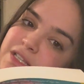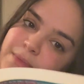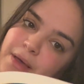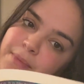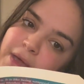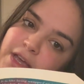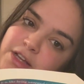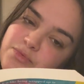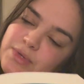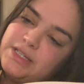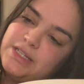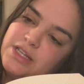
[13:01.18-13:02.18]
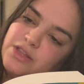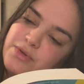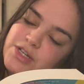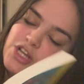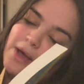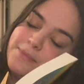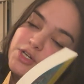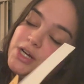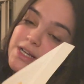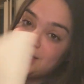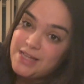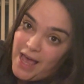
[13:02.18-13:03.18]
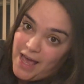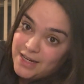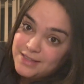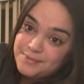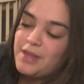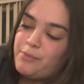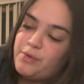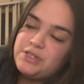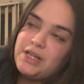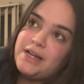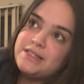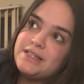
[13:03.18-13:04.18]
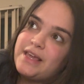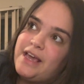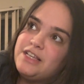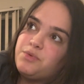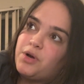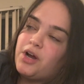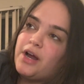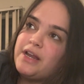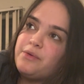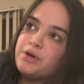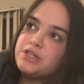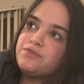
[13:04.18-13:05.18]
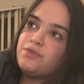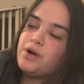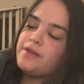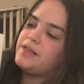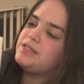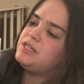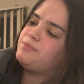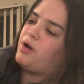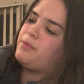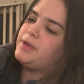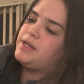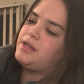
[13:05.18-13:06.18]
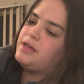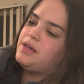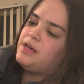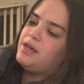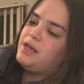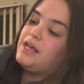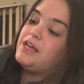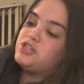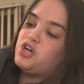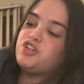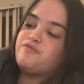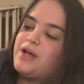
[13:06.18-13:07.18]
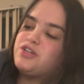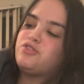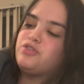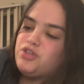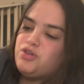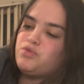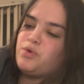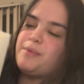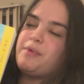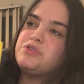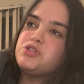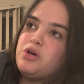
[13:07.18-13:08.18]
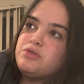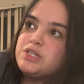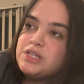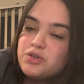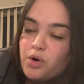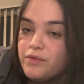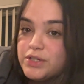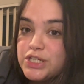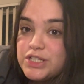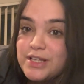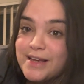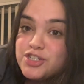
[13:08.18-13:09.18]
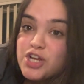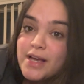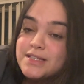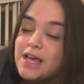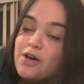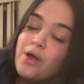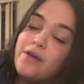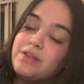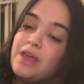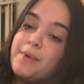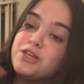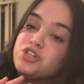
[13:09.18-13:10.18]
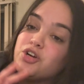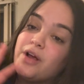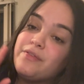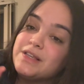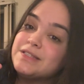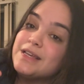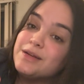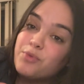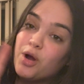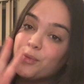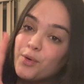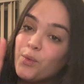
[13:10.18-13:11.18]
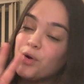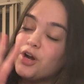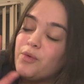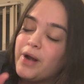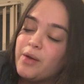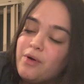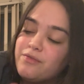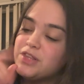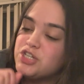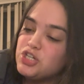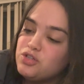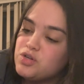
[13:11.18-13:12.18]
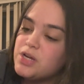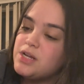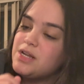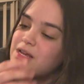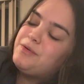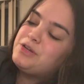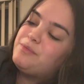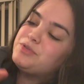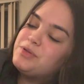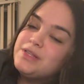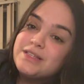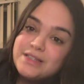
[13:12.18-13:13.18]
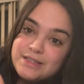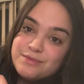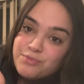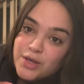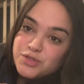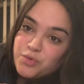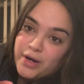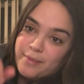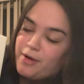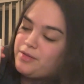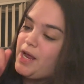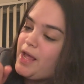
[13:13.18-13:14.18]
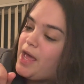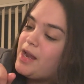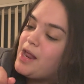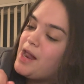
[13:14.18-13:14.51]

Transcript: I'm at page 163, chapter 10. Pretty much Linus is a caseworker, and he works for, I think it's the department in charge of magical youth, where he pretty much goes to these orphanages and like checks out everything, makes sure everything's in proper order, running well for the children. I'm just reading this because it's wording it better than I can.